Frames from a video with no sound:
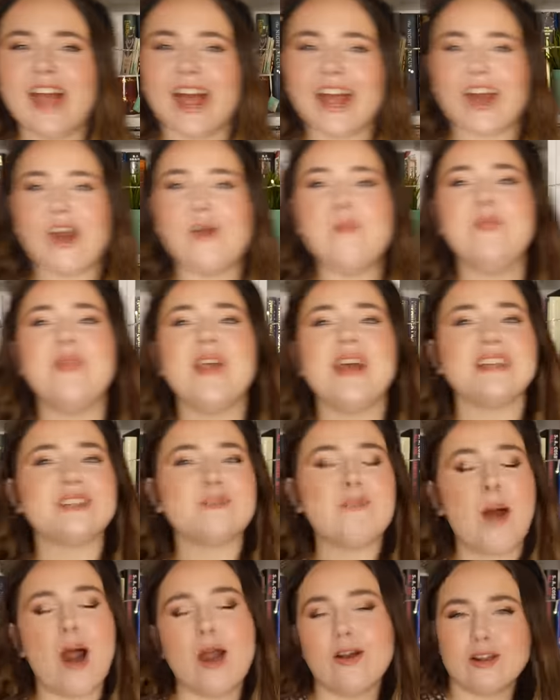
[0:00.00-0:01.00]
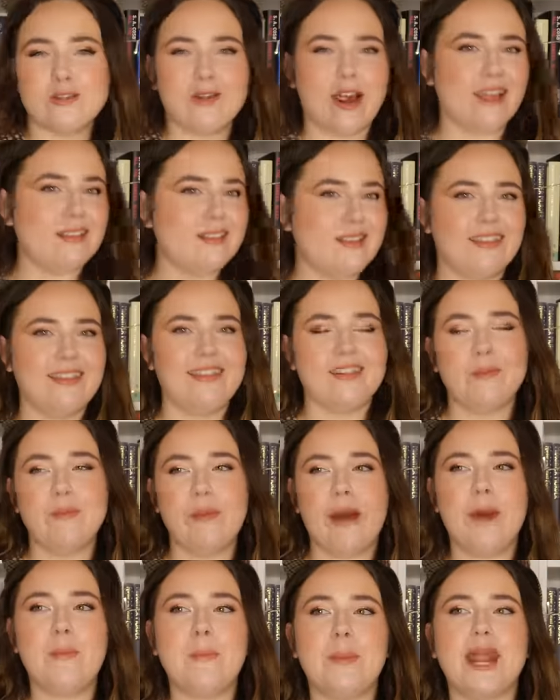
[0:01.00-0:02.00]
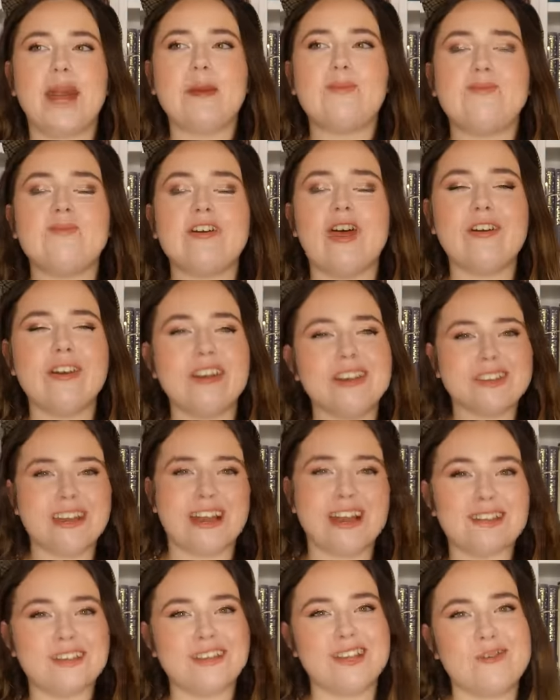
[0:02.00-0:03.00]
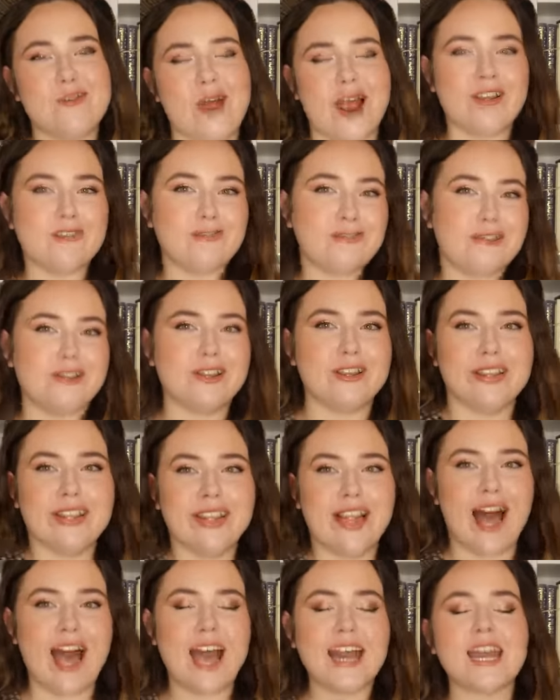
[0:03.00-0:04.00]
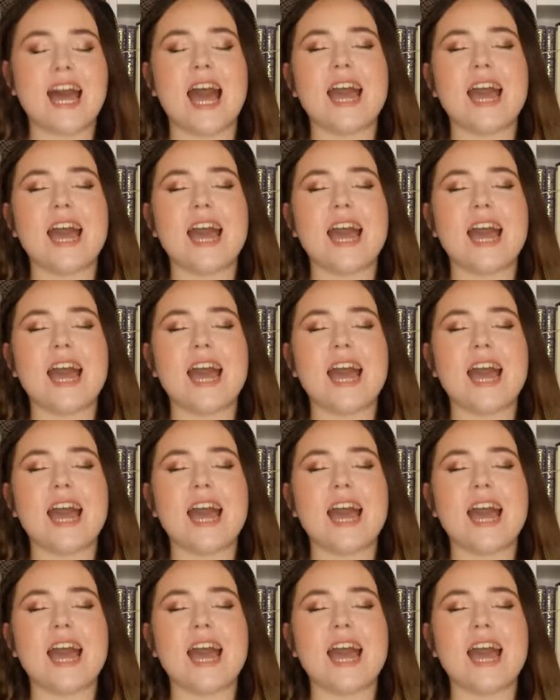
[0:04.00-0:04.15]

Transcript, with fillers: Like um, it's polarizing a little bit, but I'm very excited to see where I fall on the line.